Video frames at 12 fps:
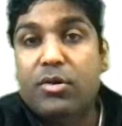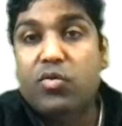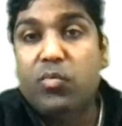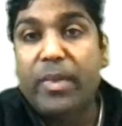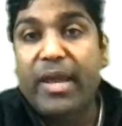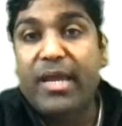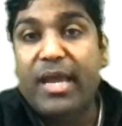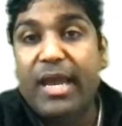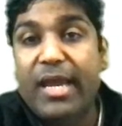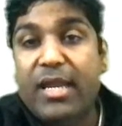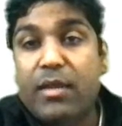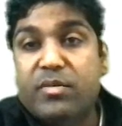to make
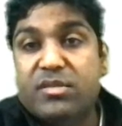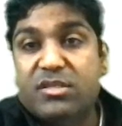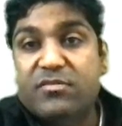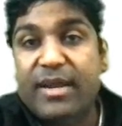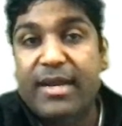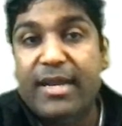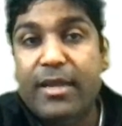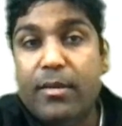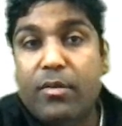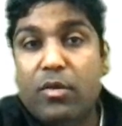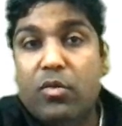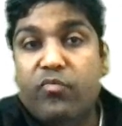area business friendly
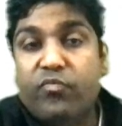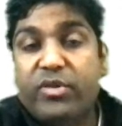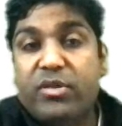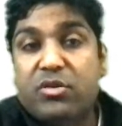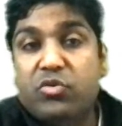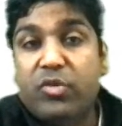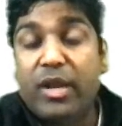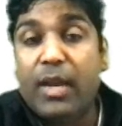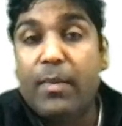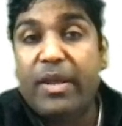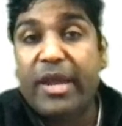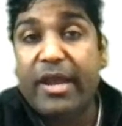with
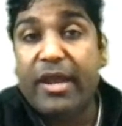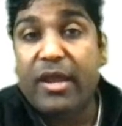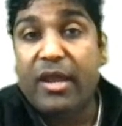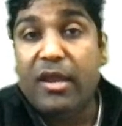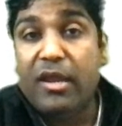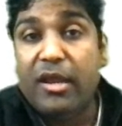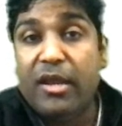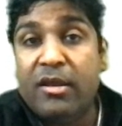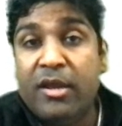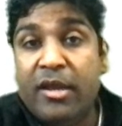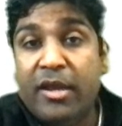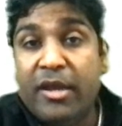developed
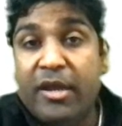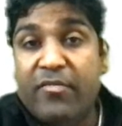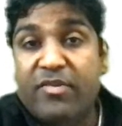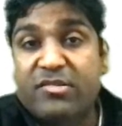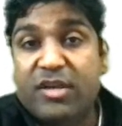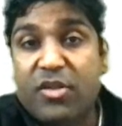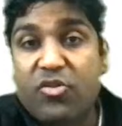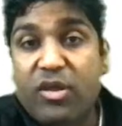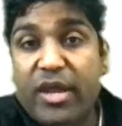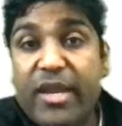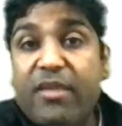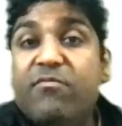infrastructure
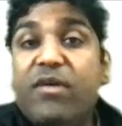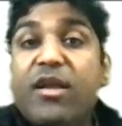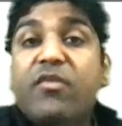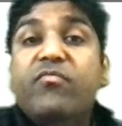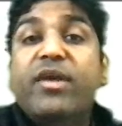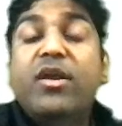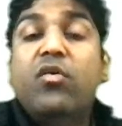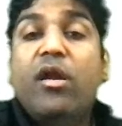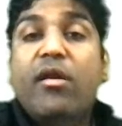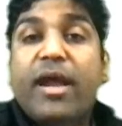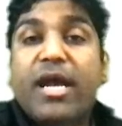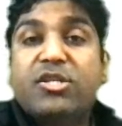and a one-window
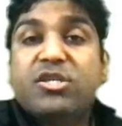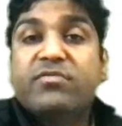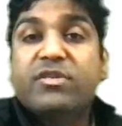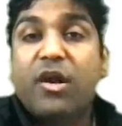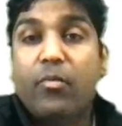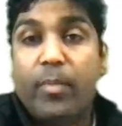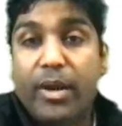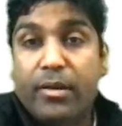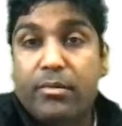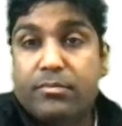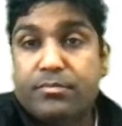interaction with government.